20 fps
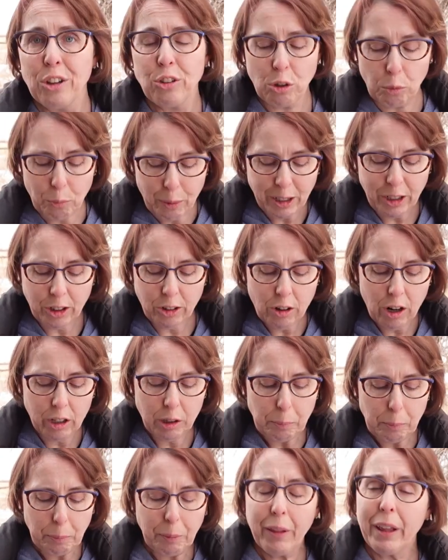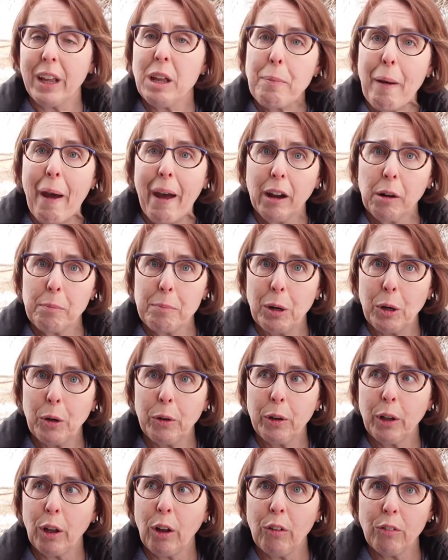So when you're on playback
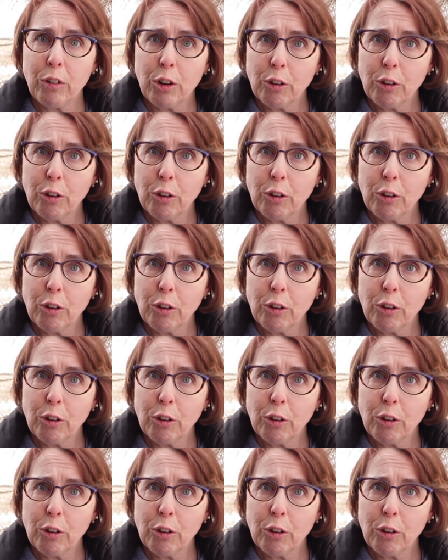mode of